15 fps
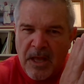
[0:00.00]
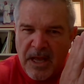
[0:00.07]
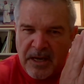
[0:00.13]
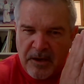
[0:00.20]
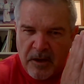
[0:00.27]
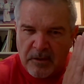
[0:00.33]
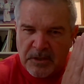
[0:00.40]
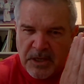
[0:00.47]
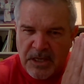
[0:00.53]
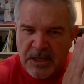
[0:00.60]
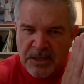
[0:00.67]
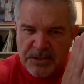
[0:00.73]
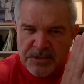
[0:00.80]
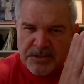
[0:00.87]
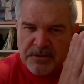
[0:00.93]
I taught the
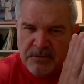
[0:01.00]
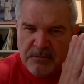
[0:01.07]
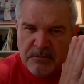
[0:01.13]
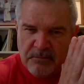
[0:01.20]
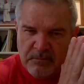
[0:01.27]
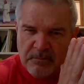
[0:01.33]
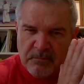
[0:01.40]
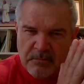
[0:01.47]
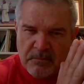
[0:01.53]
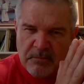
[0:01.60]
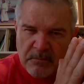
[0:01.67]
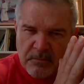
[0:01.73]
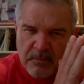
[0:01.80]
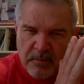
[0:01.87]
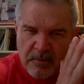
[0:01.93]
kids
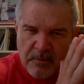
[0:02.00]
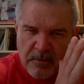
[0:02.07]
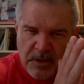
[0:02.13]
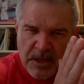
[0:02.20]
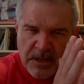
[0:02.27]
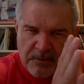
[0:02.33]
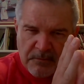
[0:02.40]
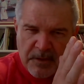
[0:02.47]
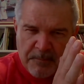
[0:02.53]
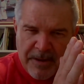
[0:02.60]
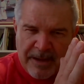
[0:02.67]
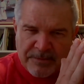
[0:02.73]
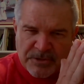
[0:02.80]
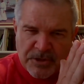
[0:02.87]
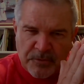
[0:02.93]
at the
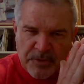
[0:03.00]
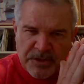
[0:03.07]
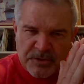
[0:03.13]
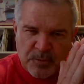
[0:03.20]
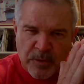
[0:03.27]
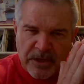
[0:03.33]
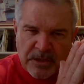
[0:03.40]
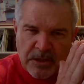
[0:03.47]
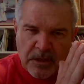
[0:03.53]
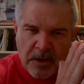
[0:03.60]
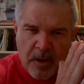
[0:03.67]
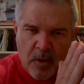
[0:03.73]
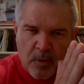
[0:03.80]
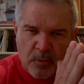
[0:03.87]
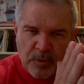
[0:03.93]
Bible school this week, the
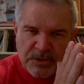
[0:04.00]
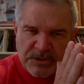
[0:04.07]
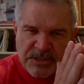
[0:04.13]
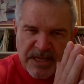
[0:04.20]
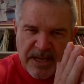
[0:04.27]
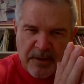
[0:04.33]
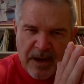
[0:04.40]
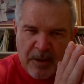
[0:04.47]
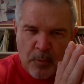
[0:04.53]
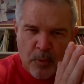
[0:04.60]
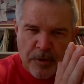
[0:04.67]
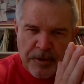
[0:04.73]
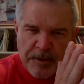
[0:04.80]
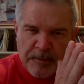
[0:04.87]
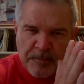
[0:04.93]
little older ones, that I
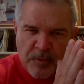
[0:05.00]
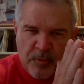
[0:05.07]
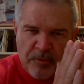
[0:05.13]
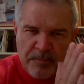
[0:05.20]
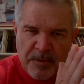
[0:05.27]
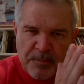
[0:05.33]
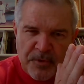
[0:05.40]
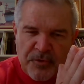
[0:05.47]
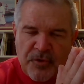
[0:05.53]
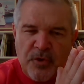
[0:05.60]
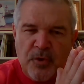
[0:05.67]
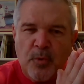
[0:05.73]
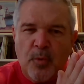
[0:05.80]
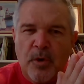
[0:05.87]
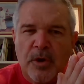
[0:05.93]
wanted them to remember
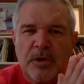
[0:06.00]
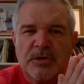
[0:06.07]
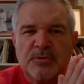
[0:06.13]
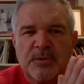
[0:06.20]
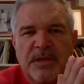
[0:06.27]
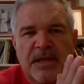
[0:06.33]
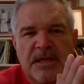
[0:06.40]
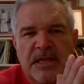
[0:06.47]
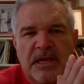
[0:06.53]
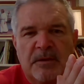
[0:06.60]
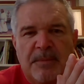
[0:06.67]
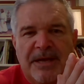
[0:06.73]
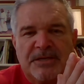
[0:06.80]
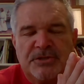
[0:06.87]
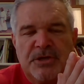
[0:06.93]
two words when they think
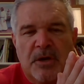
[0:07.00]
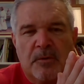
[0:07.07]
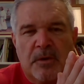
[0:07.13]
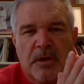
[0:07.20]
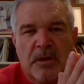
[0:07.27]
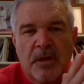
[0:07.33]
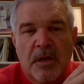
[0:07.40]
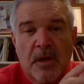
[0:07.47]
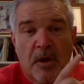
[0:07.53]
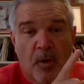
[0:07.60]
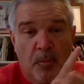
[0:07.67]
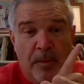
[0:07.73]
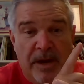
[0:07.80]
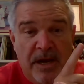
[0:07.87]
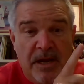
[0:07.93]
about Jonah.
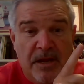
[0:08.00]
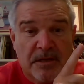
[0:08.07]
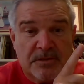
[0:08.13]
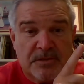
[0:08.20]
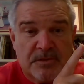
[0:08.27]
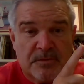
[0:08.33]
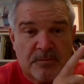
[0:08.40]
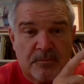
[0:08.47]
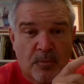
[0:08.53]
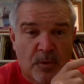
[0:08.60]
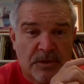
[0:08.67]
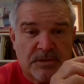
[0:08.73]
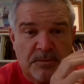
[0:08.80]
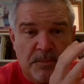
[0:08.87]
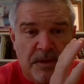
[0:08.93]
Obedience.
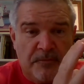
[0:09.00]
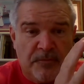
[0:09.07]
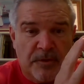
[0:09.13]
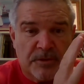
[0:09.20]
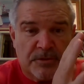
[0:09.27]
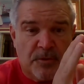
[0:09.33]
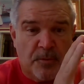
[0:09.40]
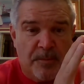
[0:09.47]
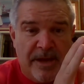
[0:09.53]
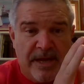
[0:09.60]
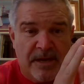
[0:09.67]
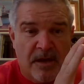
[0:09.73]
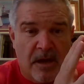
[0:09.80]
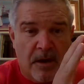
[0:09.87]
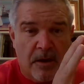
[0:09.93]
What does it mean for us to
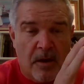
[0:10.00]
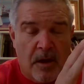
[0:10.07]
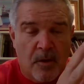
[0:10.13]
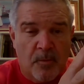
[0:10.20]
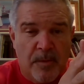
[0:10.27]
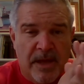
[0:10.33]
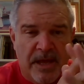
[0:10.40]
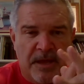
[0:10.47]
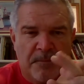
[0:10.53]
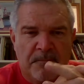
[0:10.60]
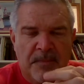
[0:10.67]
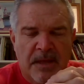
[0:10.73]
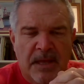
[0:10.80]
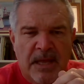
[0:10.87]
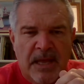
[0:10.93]
obey God or not obey him?